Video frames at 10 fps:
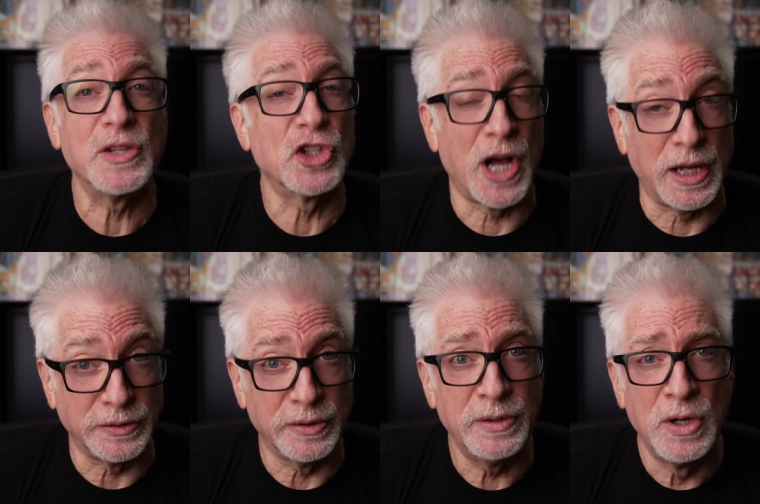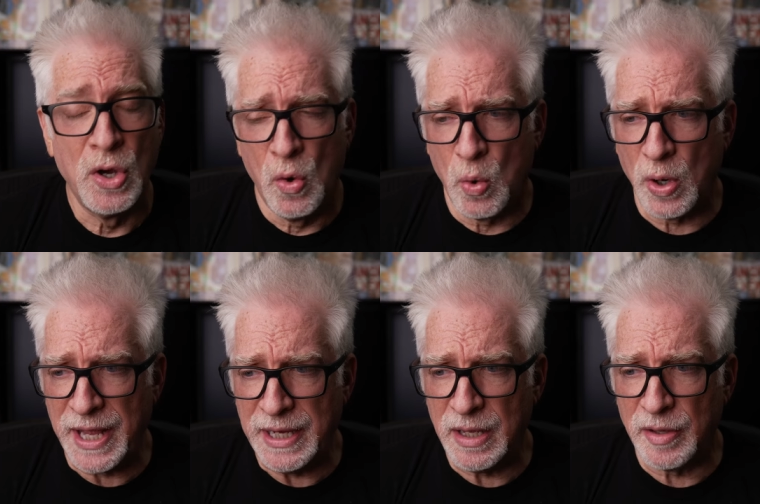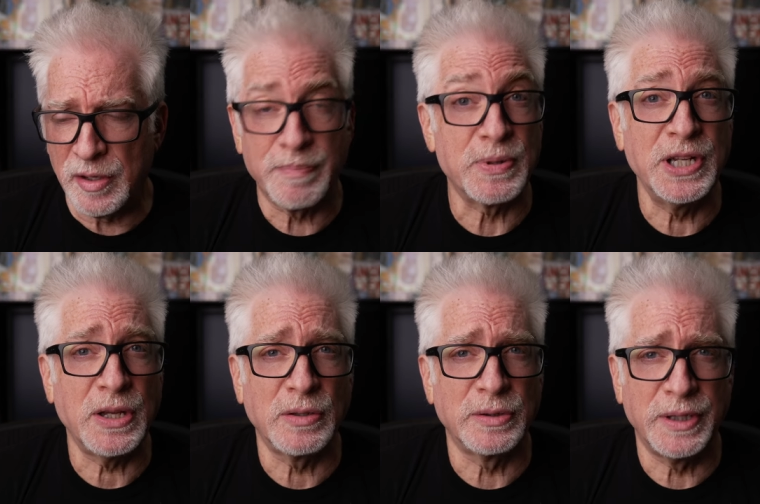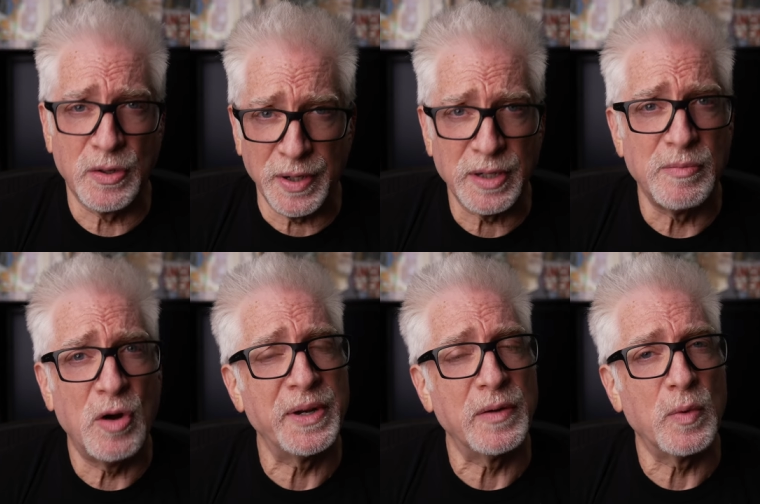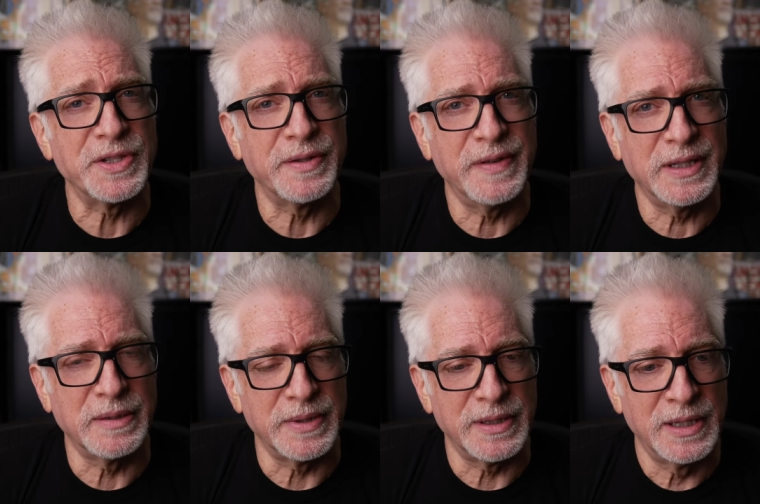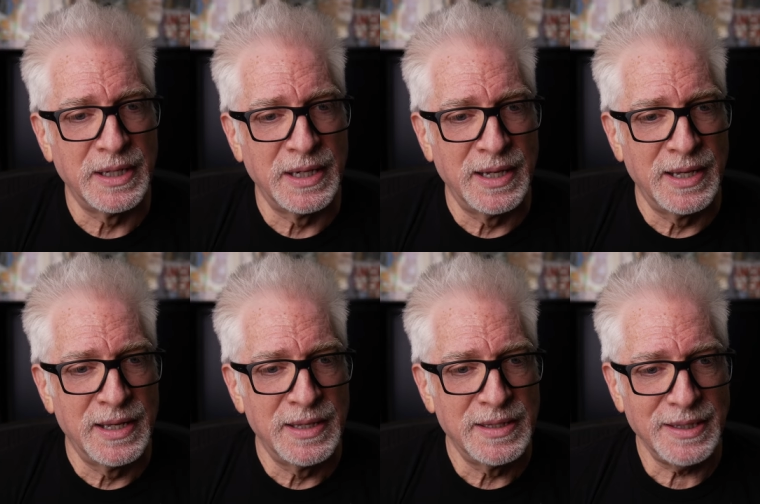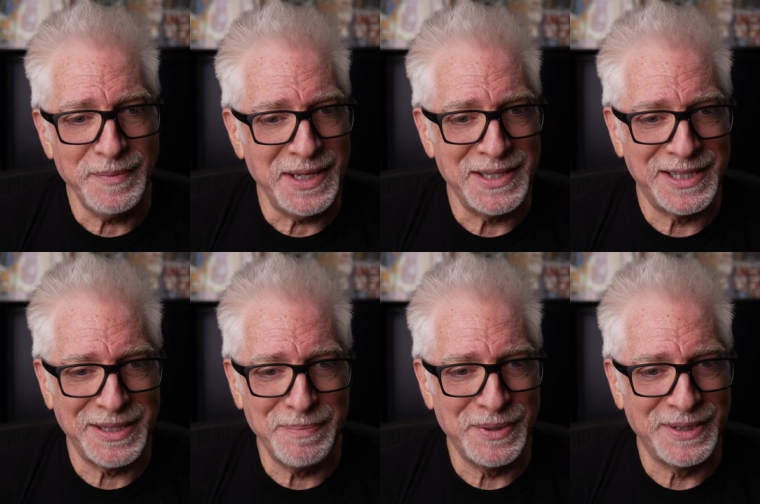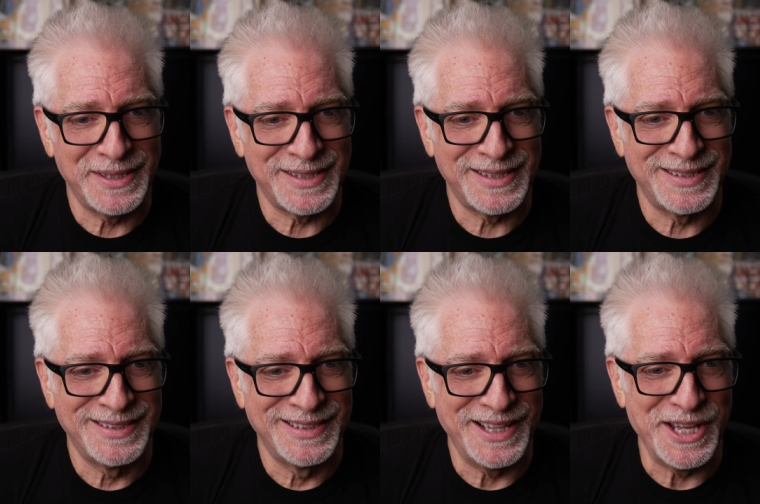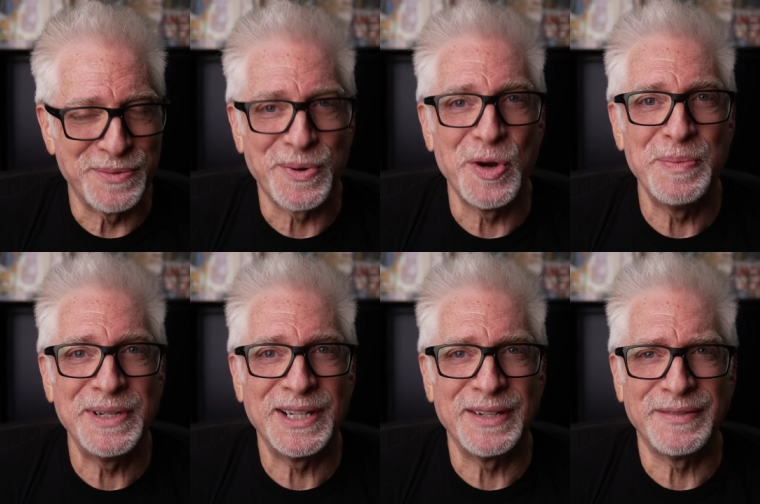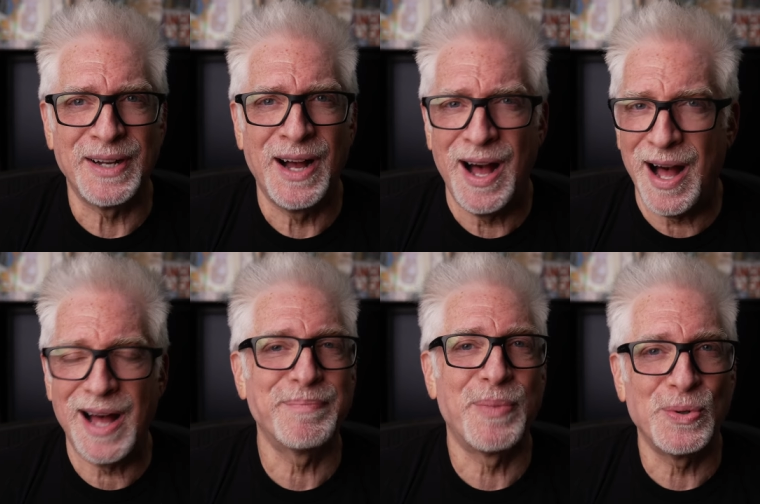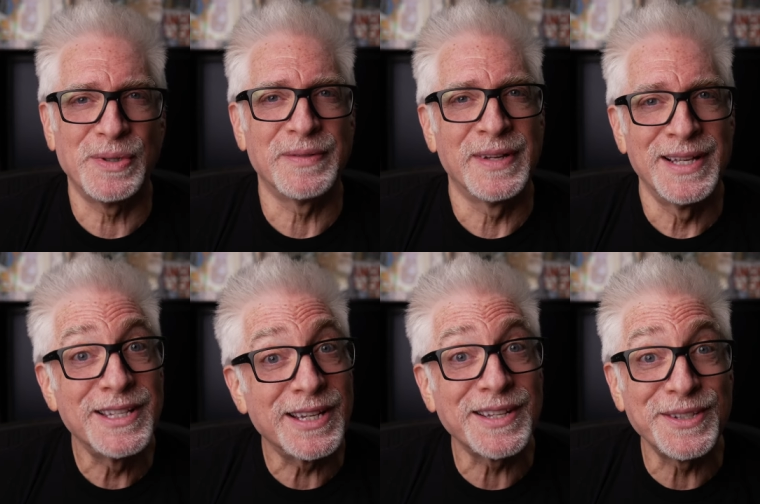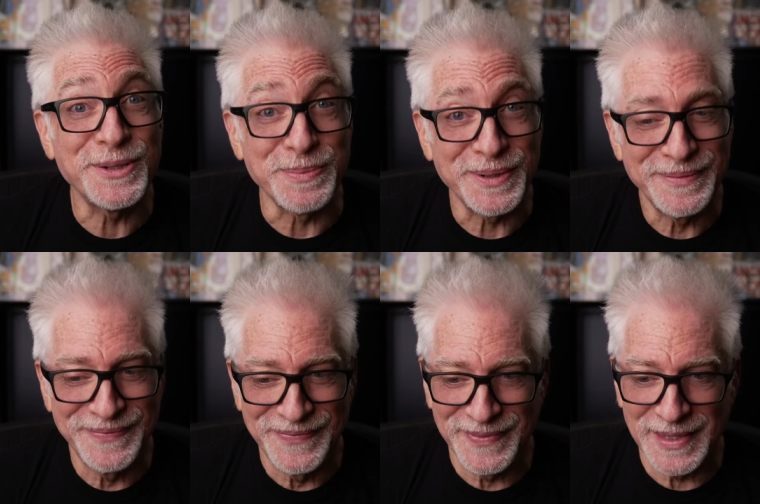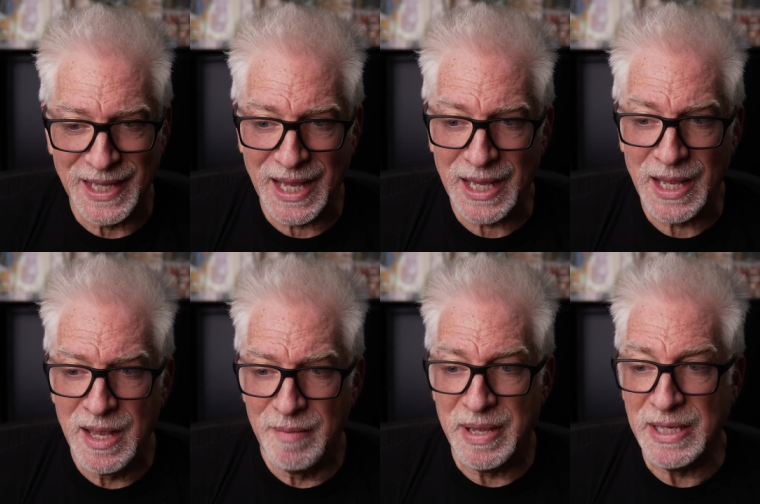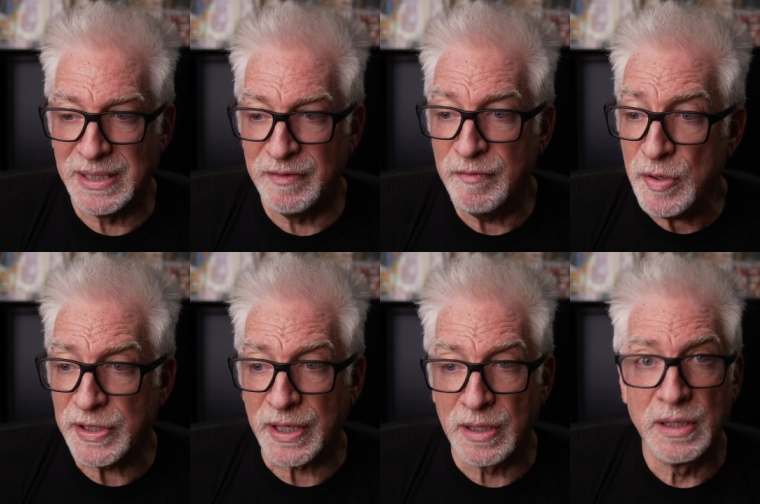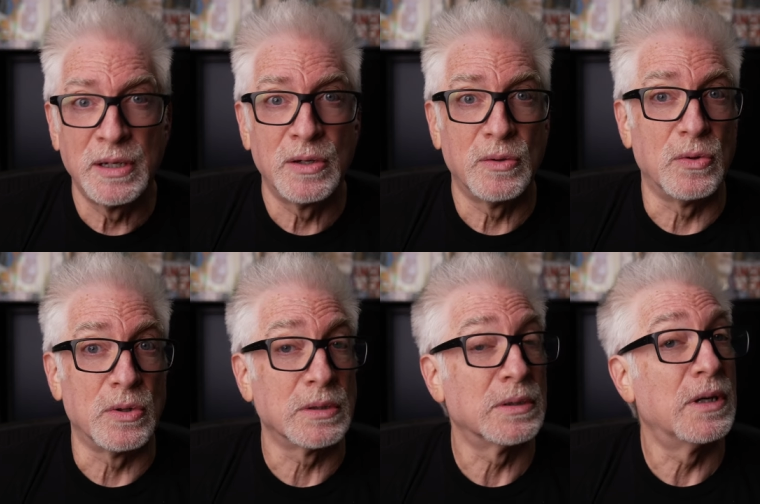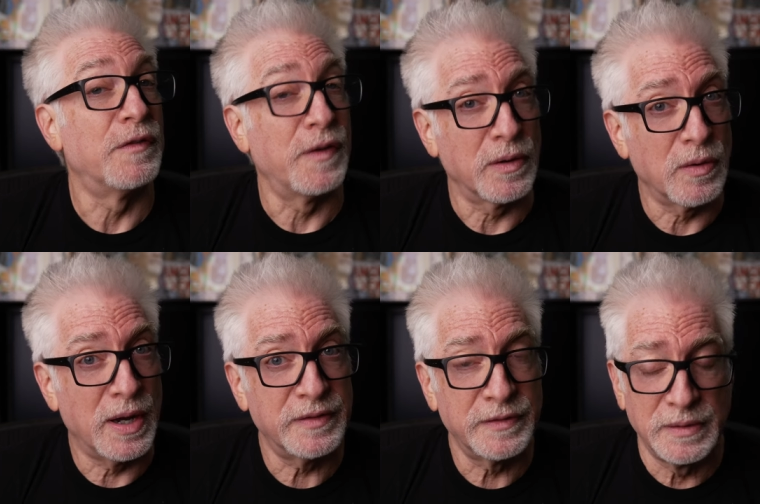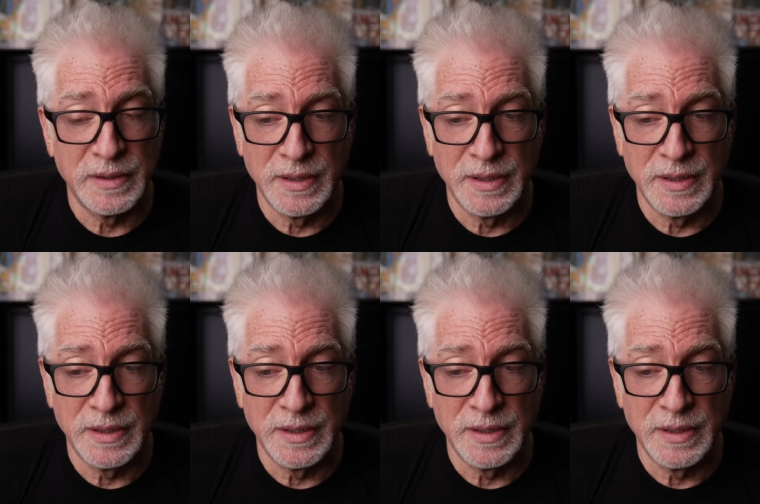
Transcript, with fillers: in childhood or any other particularly critical moment in one's development, something as simple as the aroma of a hot bowl of chicken soup, a piece of music, or a photograph,